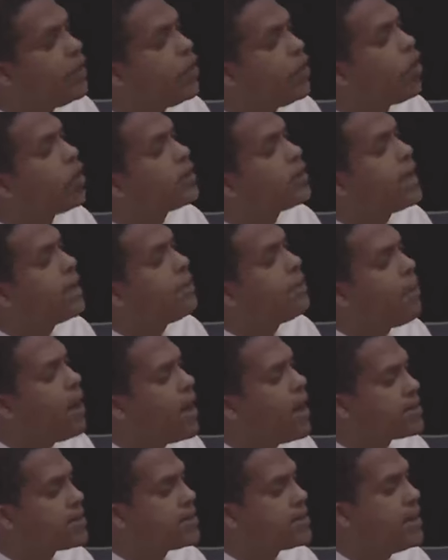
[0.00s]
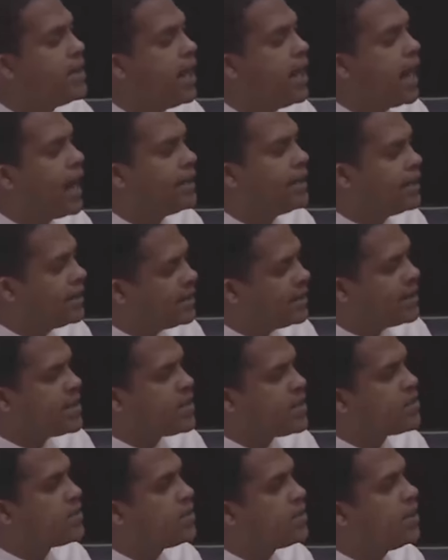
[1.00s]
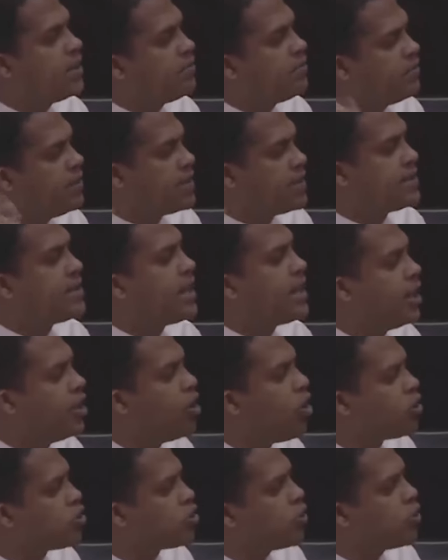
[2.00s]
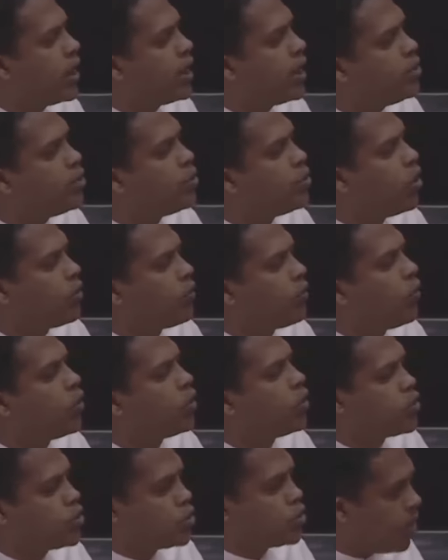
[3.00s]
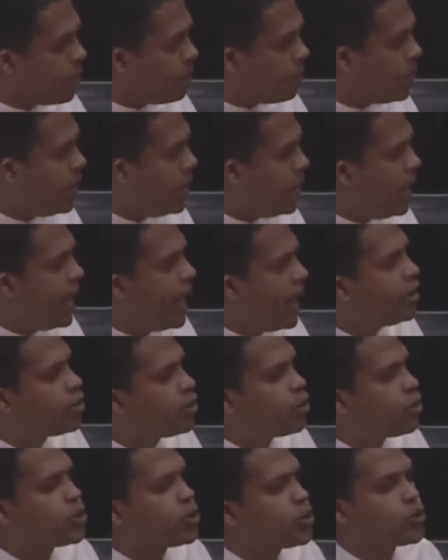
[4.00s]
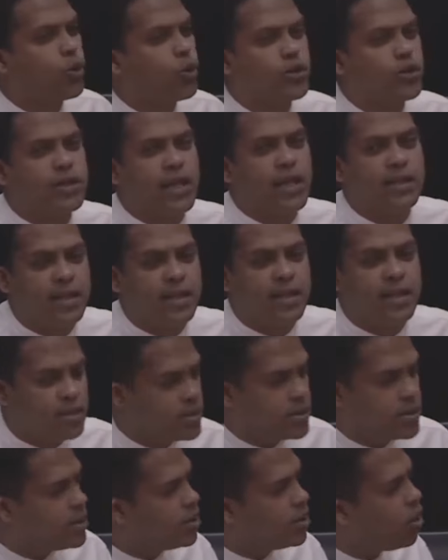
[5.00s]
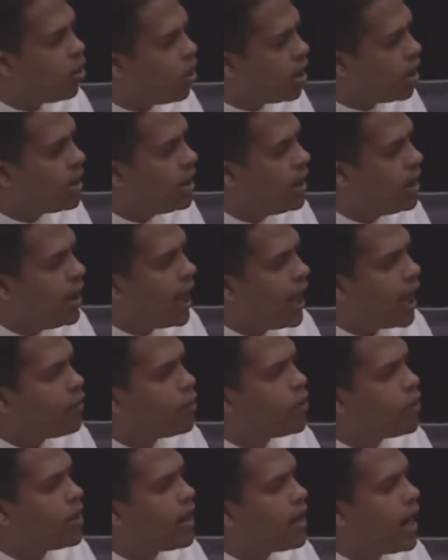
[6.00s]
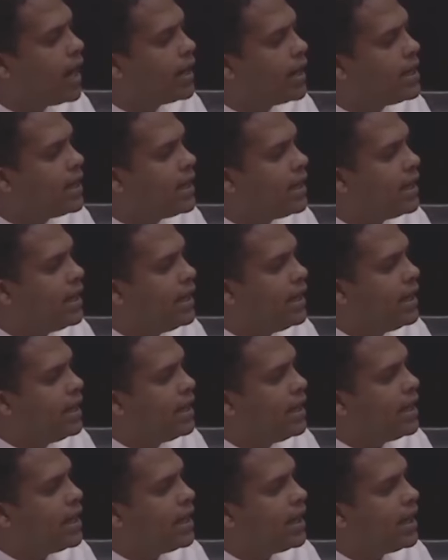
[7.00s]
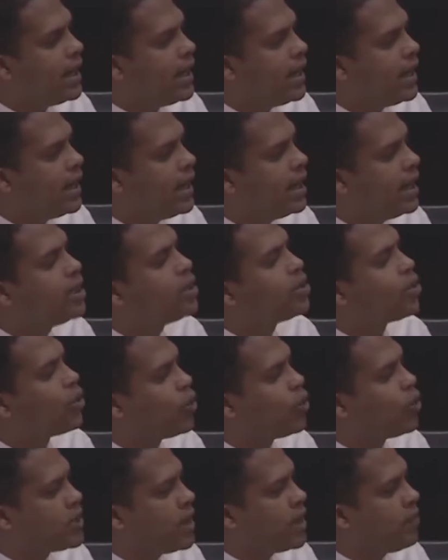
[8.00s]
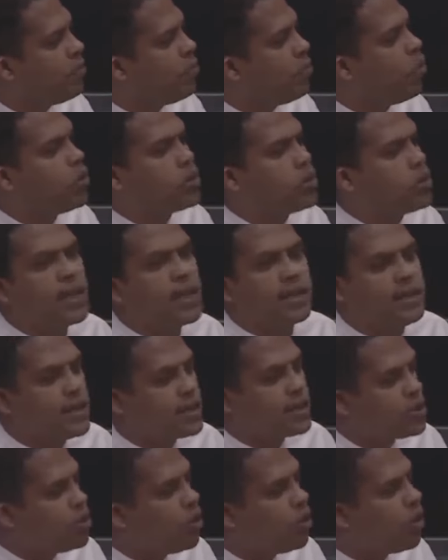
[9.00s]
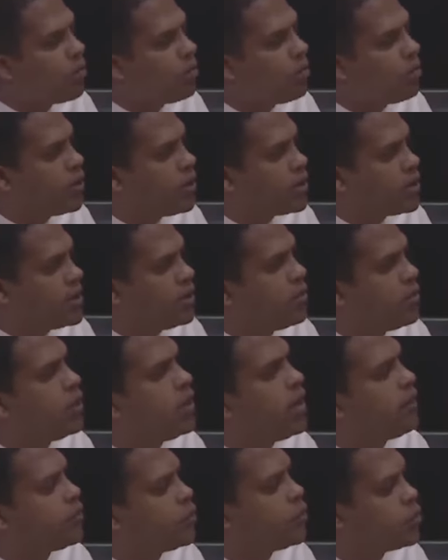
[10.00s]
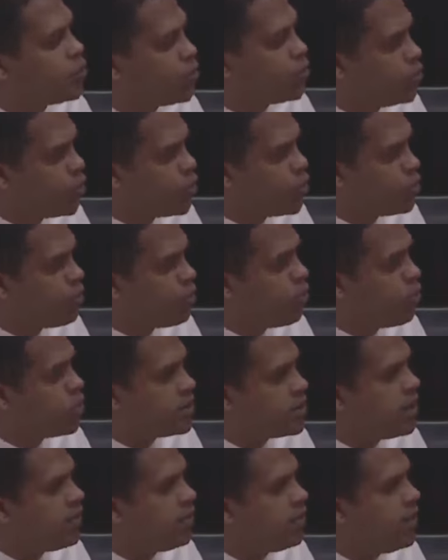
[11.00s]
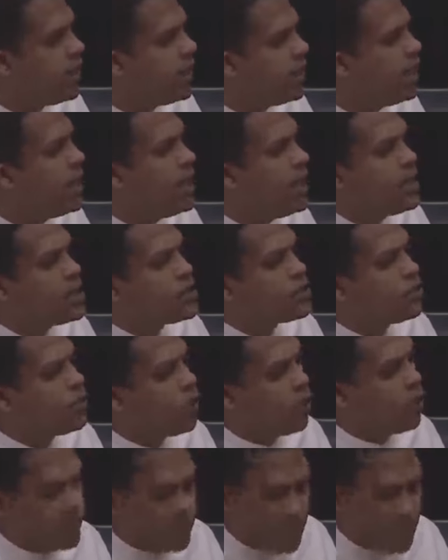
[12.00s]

dog that barks. I think this is worse than a dog, so I do not want to stop and throw stones at this dog. I would rather uh, throw some bones at this dog, because he would love to chew those bones and wait. So on